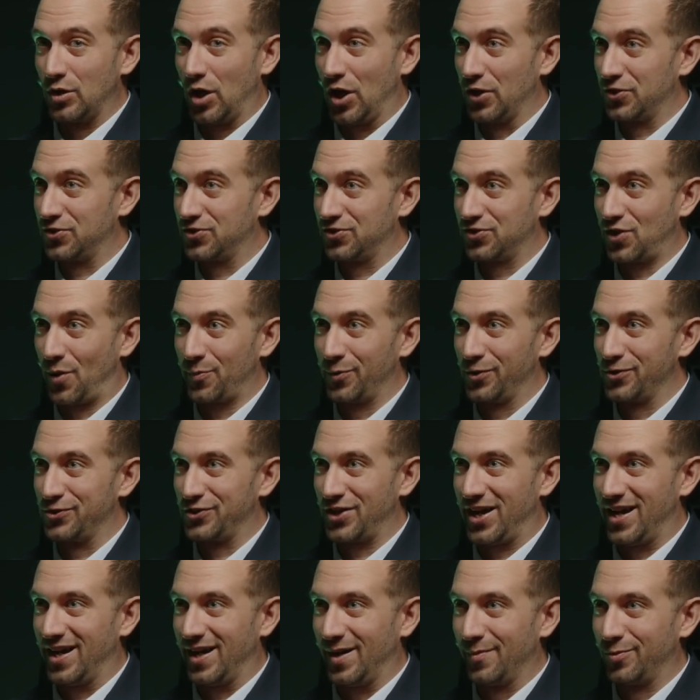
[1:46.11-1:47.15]
a summer
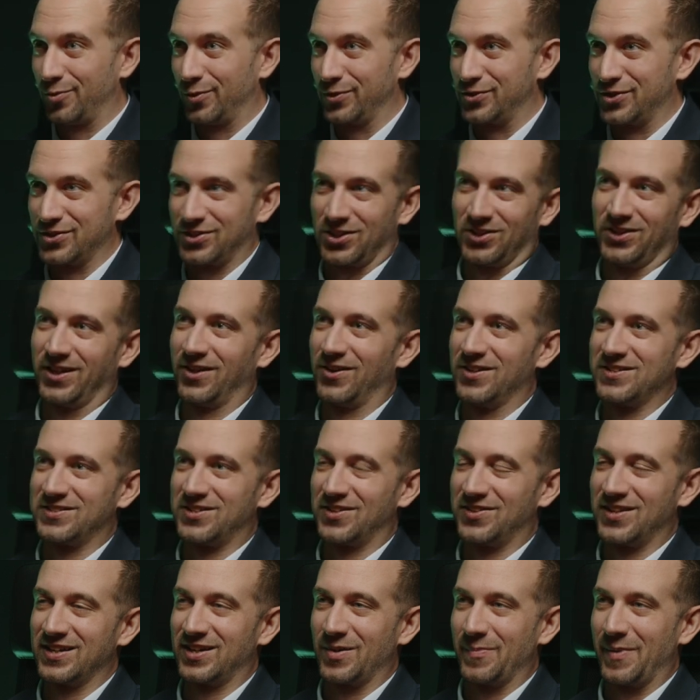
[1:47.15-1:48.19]
job, which is hilarious
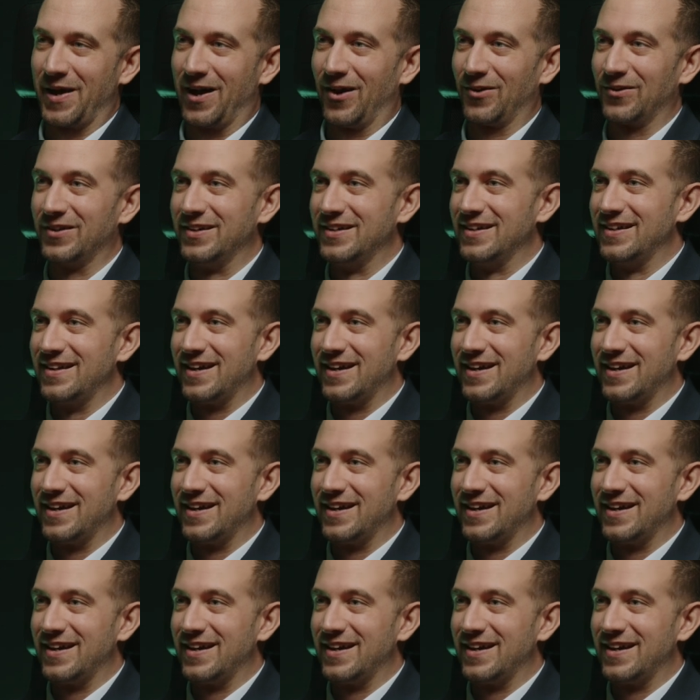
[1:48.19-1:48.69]
to think about.